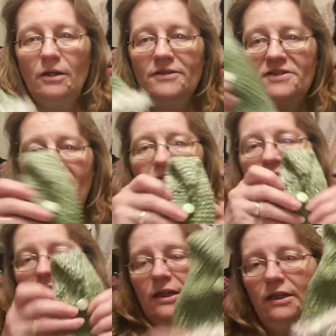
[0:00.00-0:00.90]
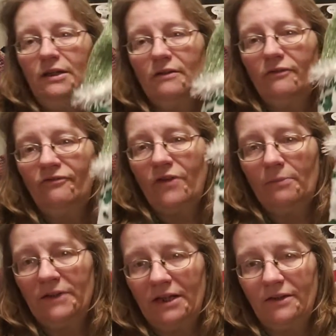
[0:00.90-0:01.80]
Stephanie
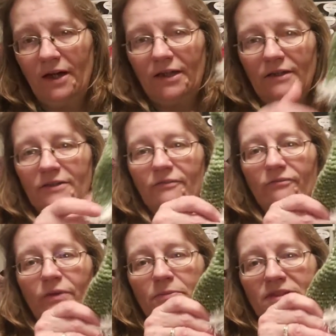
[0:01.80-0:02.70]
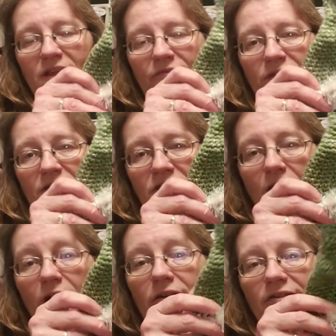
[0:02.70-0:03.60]
from Knit Night, from Stephanie's
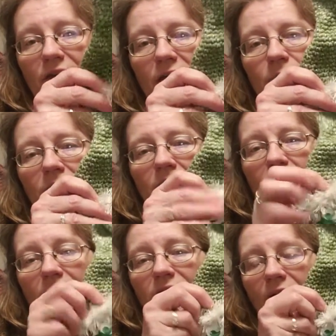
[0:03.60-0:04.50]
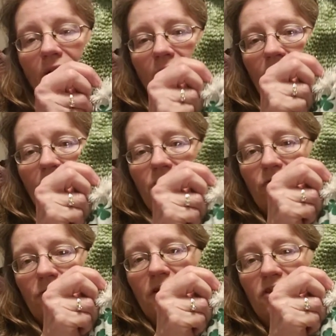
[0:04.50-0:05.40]
Yarn Escape, and I are
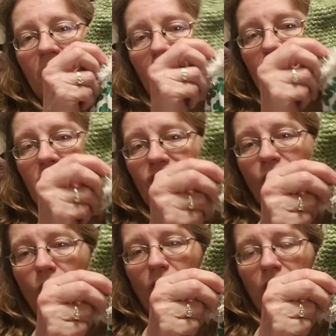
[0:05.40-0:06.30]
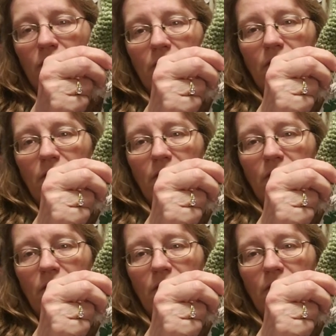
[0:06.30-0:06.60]
doing a challenge for